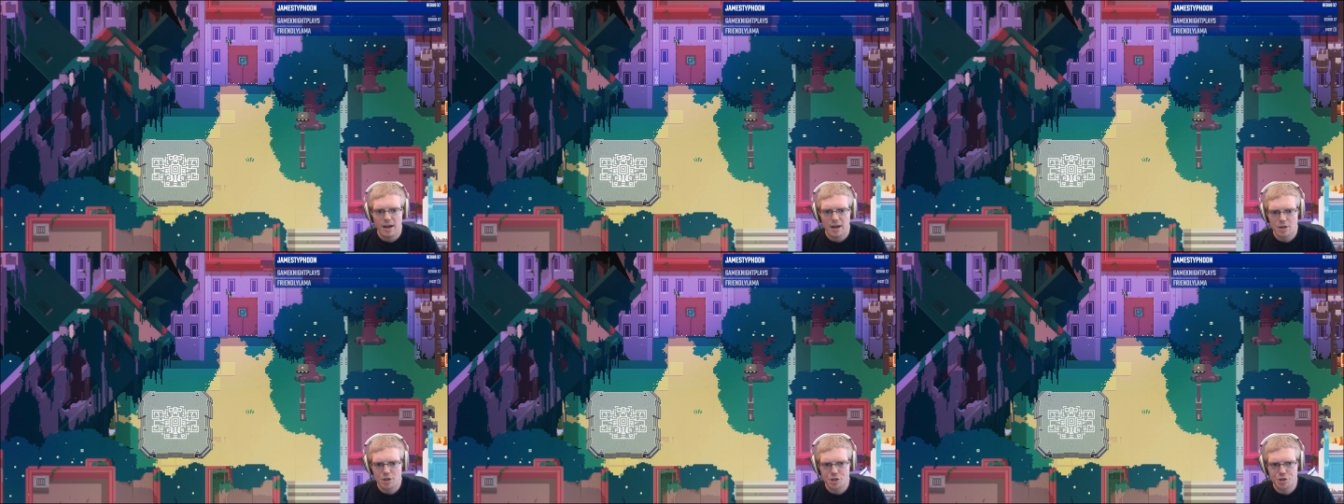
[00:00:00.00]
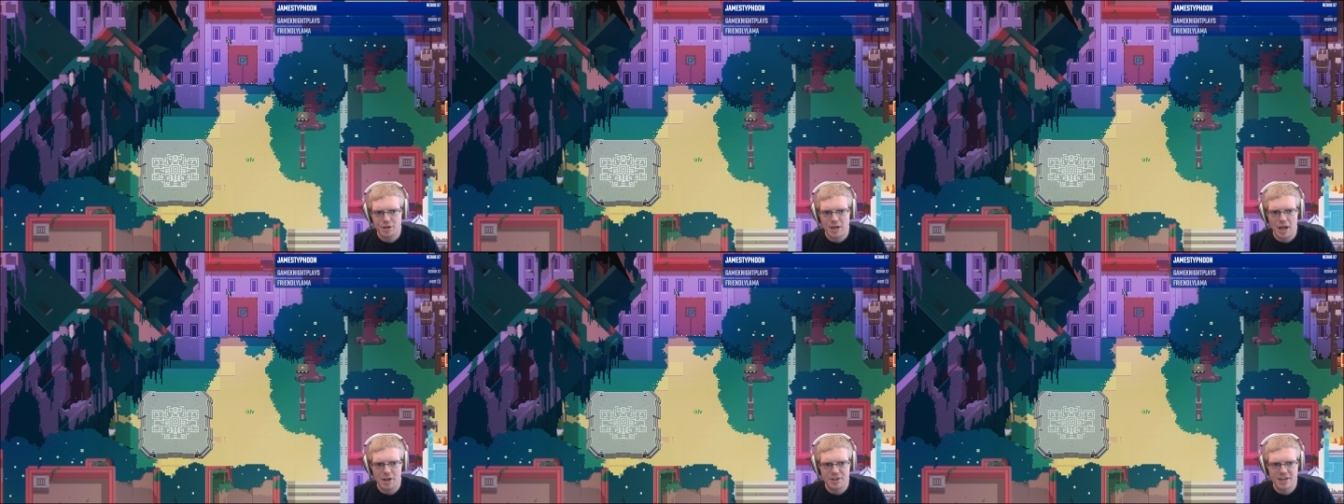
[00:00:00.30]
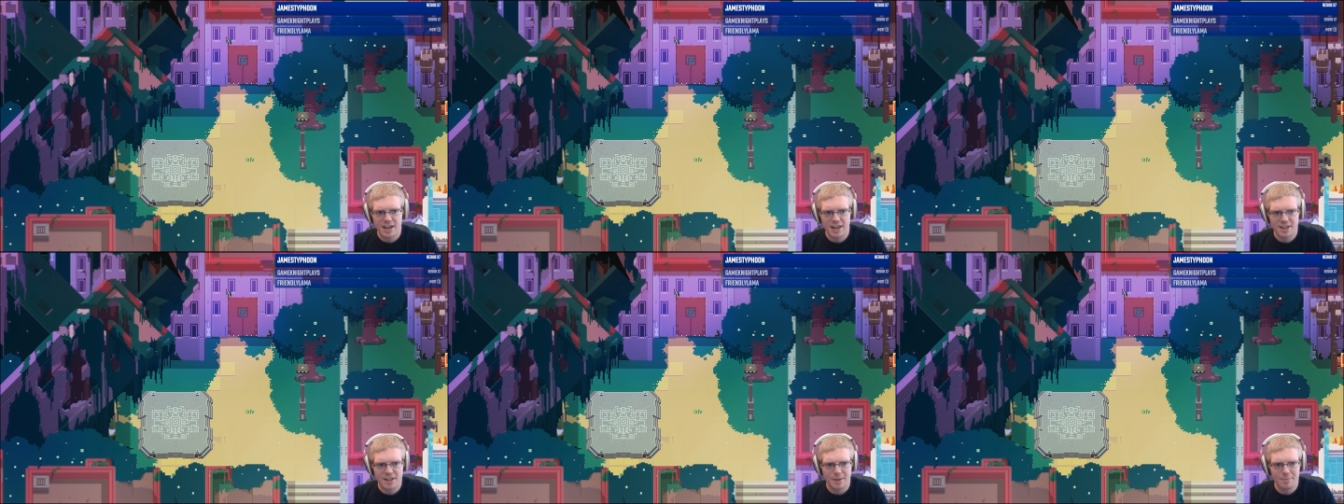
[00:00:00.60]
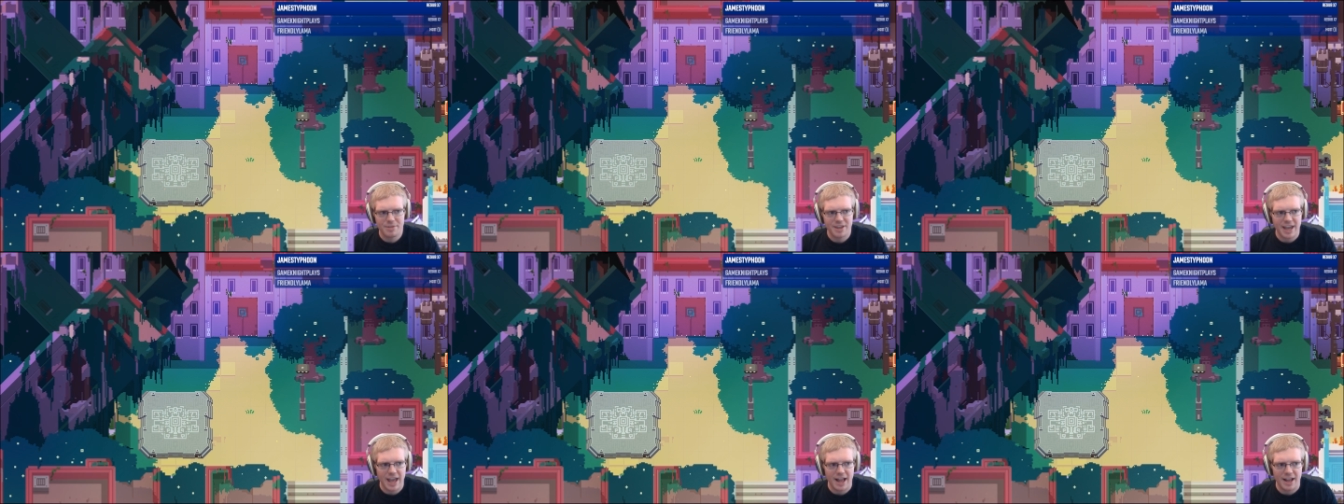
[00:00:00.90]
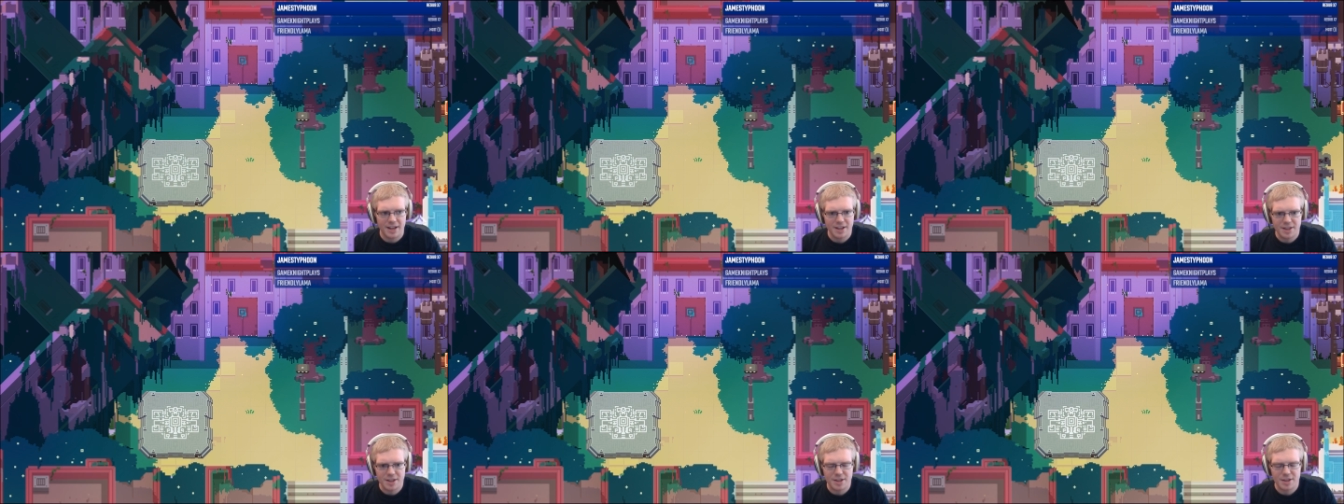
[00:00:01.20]
should now tell us something
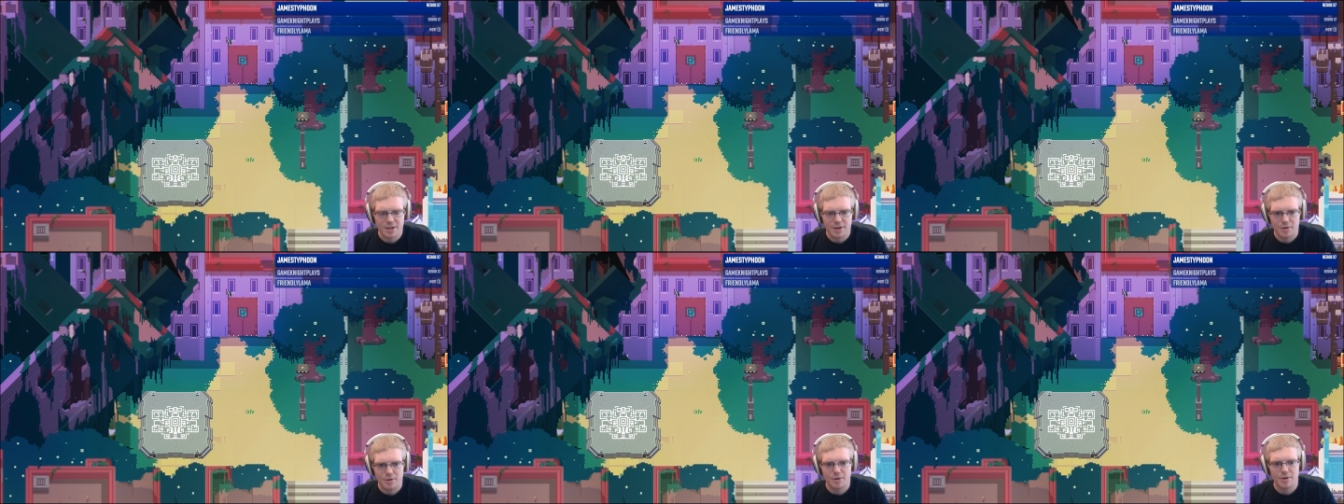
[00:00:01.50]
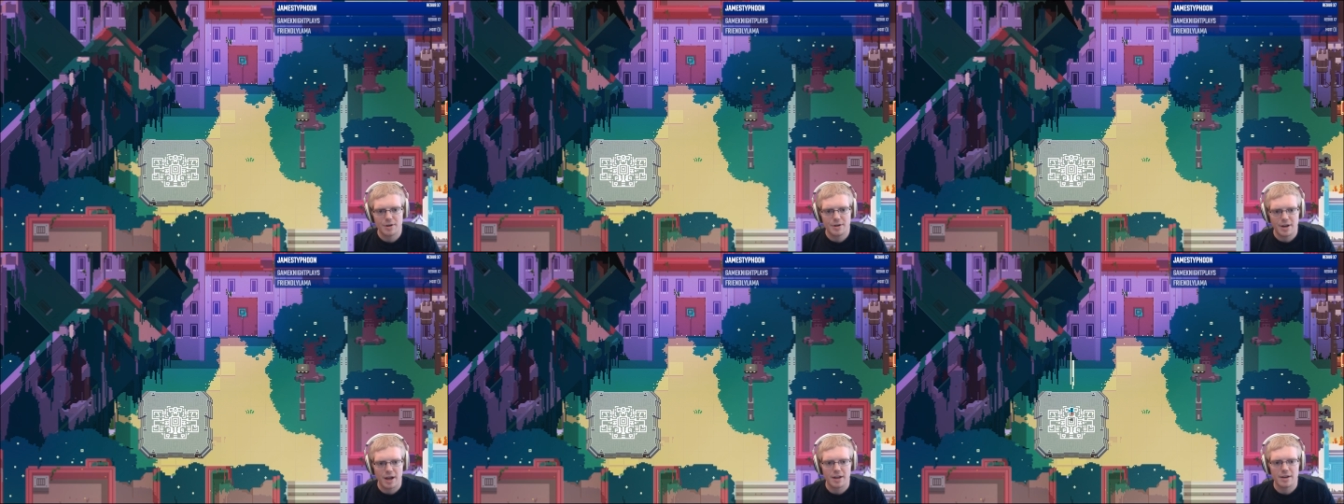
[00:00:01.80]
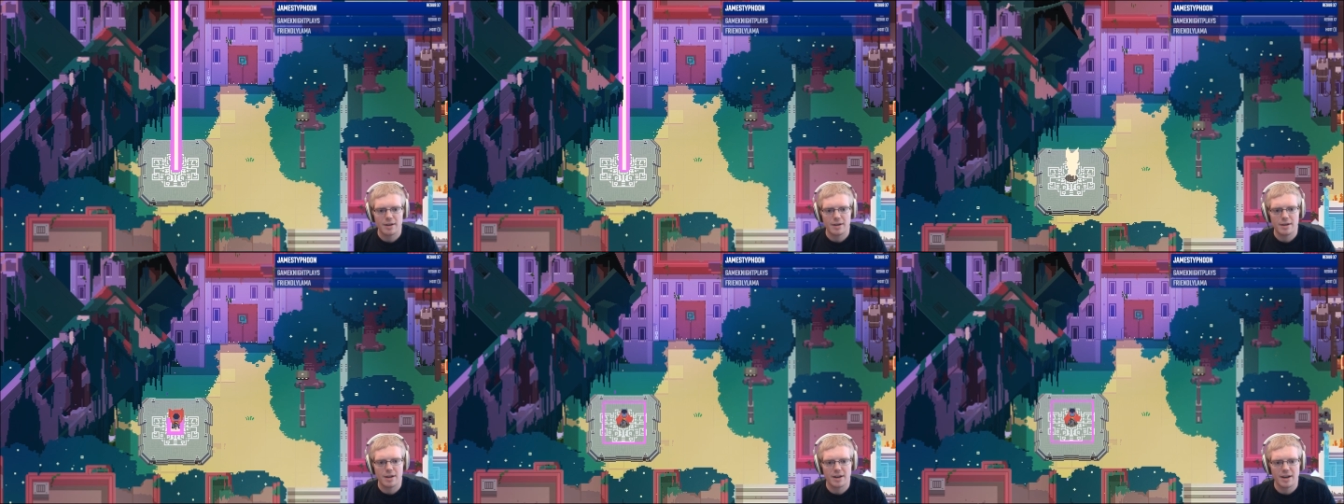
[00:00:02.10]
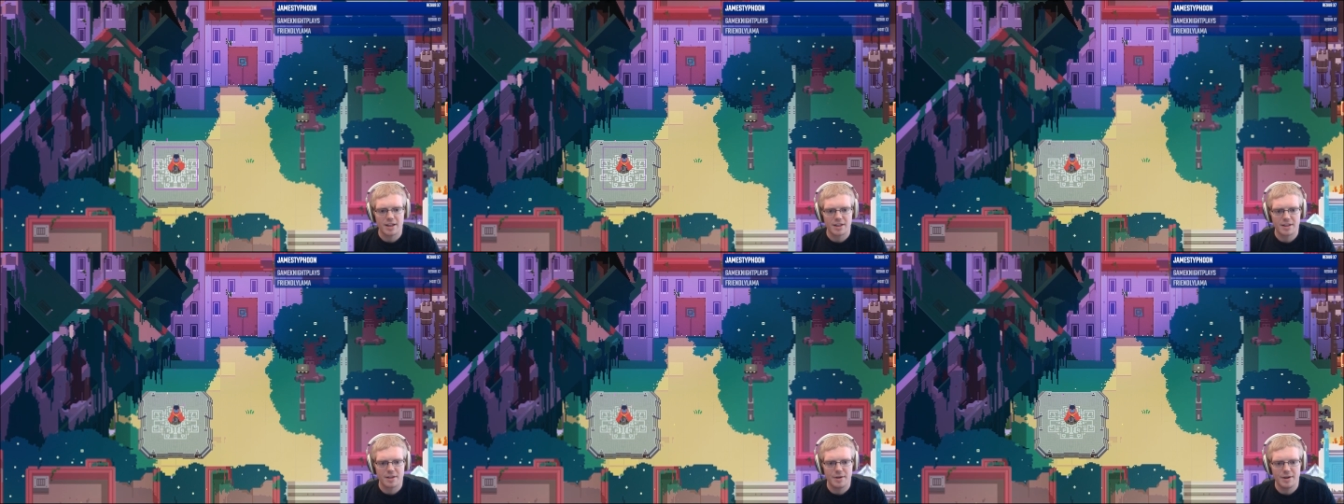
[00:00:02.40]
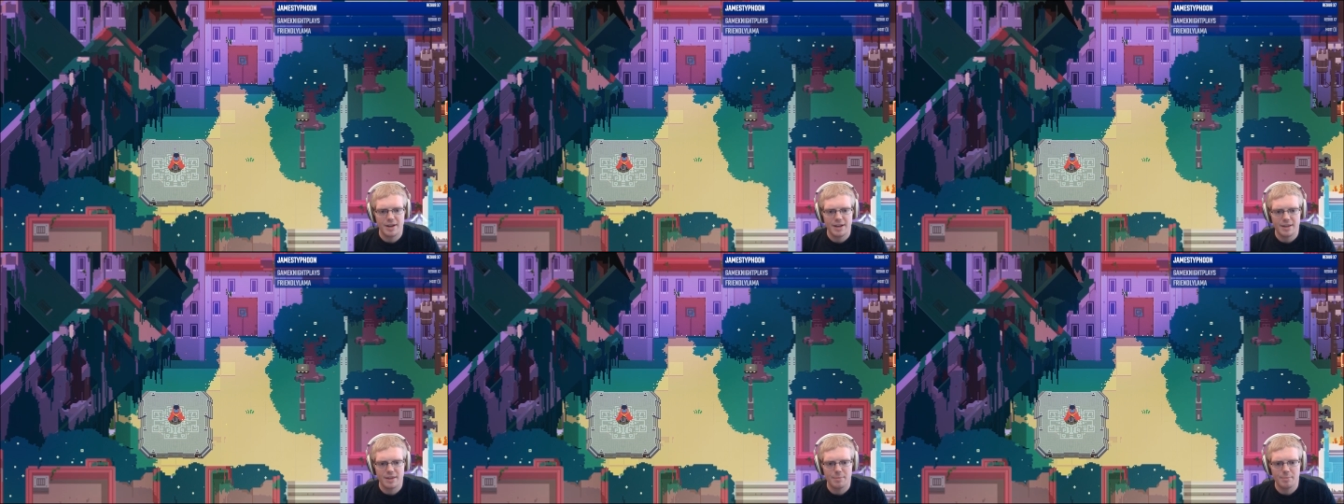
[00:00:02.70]
else, or not
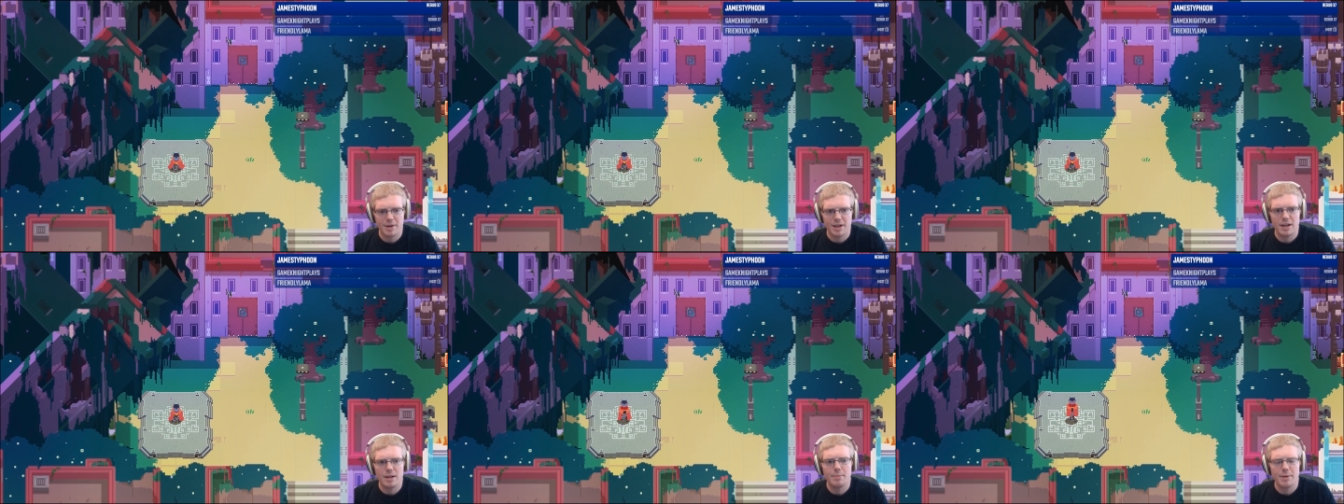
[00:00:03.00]
necessarily in the middle,